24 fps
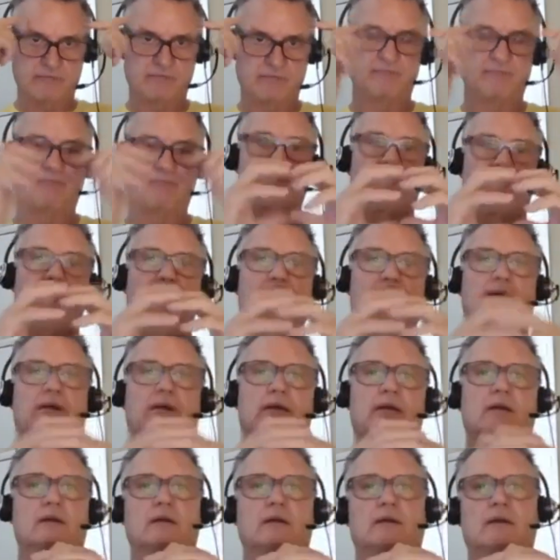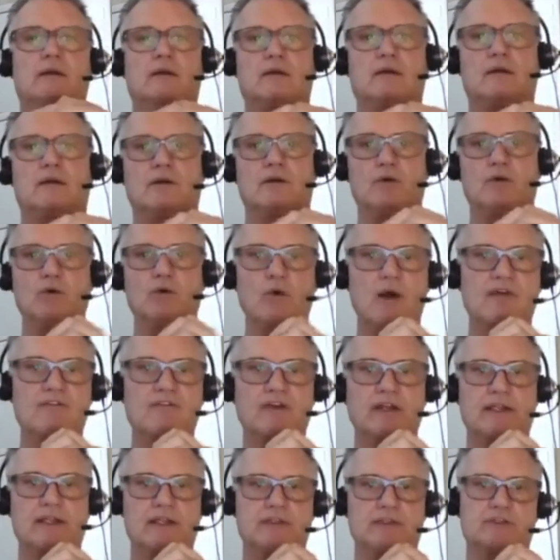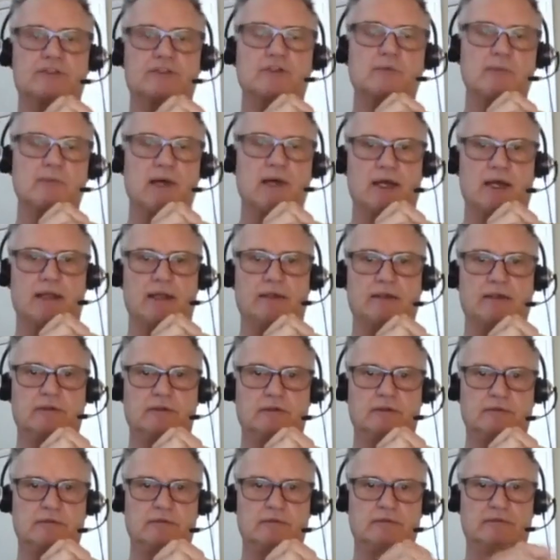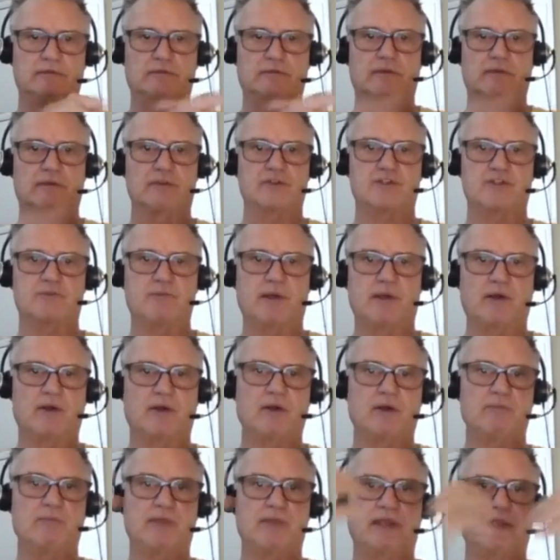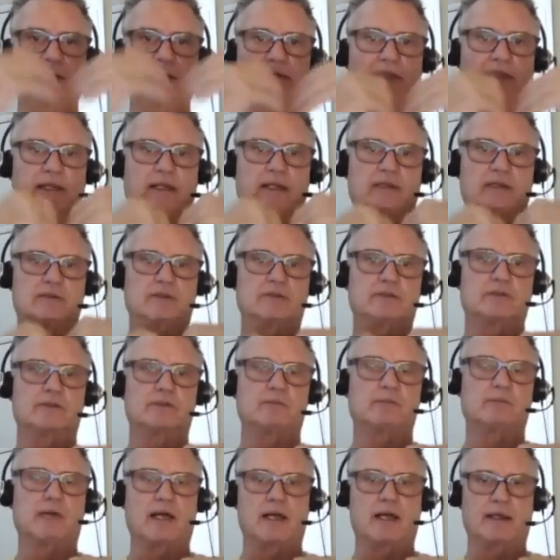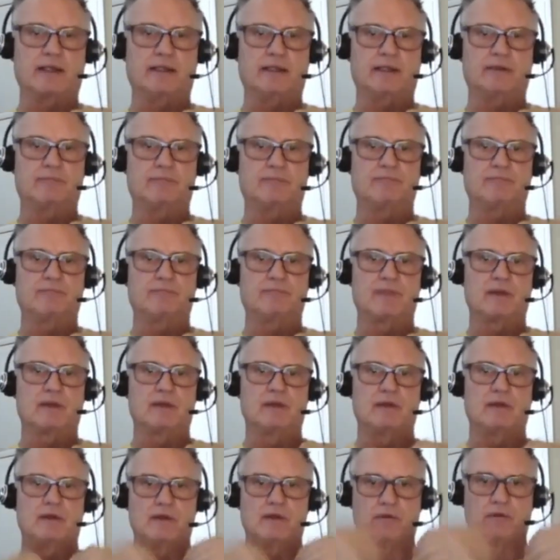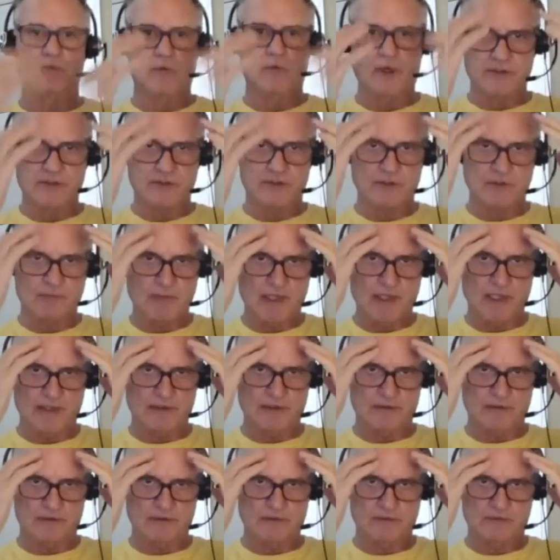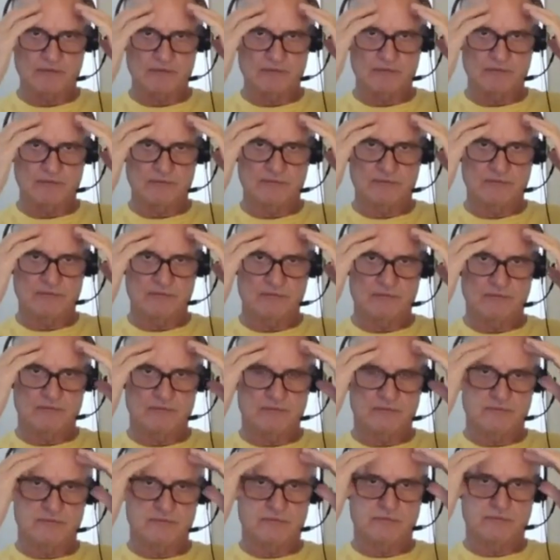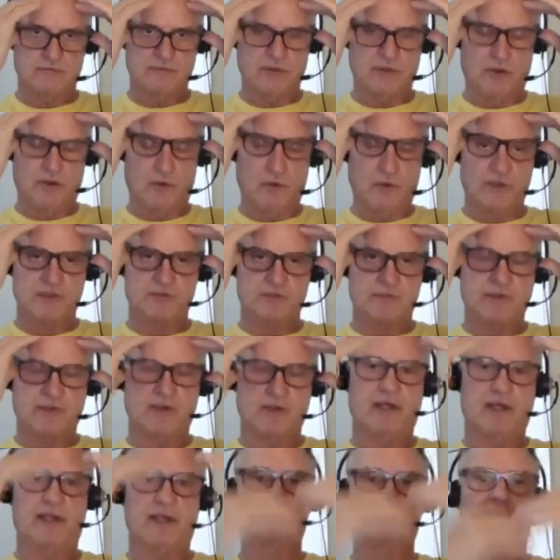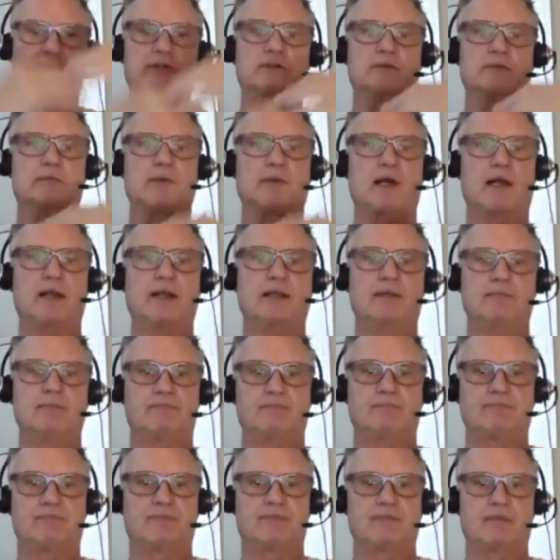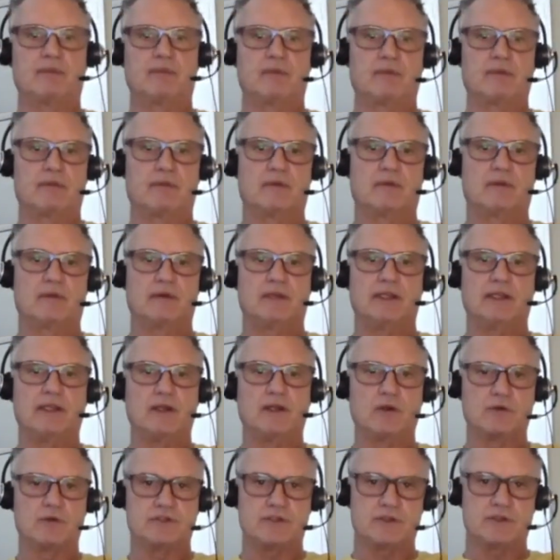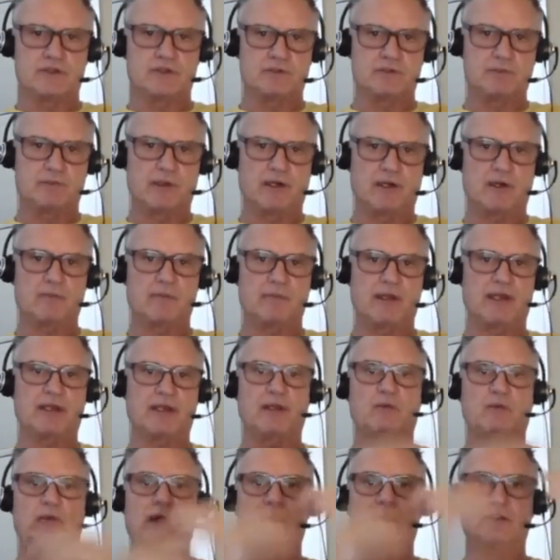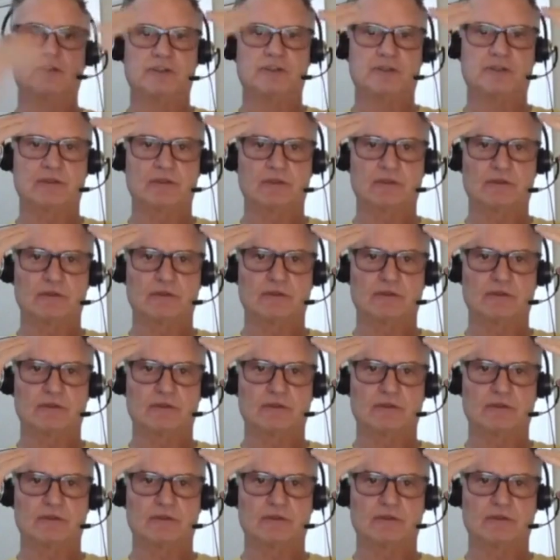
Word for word: Whoever gets your mind, the spirit being that enters your body, wants your mind. The Holy Spirit enters your body. He goes to your spirit, man. He wants, he wants your mind.